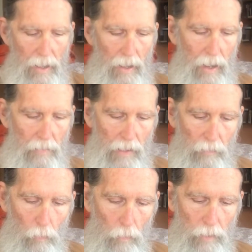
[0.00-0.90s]
And
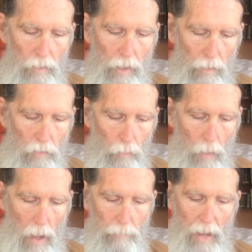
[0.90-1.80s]
that's according to Dr.
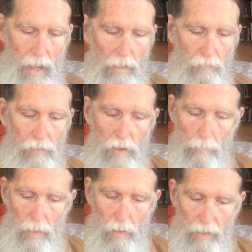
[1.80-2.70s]
Rob Knight of the
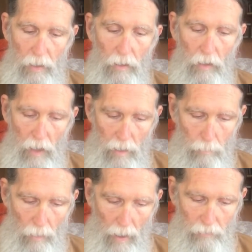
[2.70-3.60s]
American
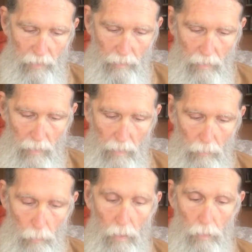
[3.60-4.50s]
Gut Project,
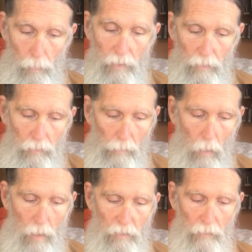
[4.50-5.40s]
which is the
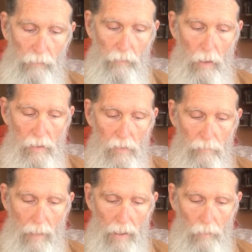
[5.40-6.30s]
largest study of
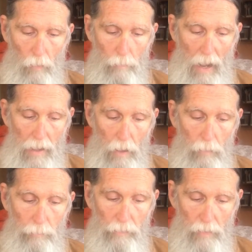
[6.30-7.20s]

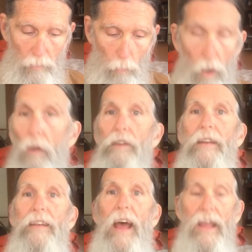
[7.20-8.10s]
microbiomes in the world to
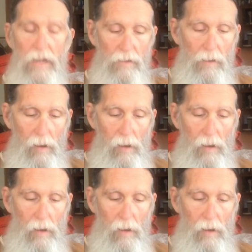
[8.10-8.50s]
date.